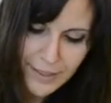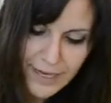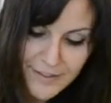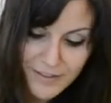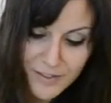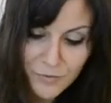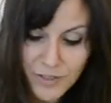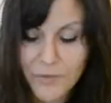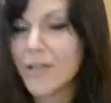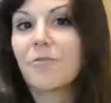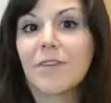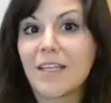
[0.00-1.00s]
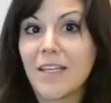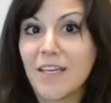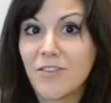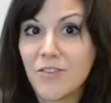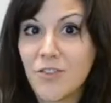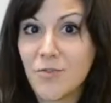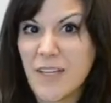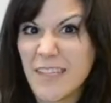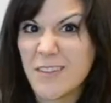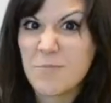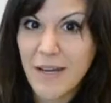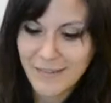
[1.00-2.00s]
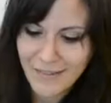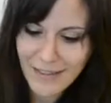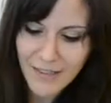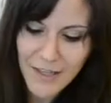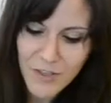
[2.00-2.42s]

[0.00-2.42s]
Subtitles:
And this is really great for the kids too. It gets messy.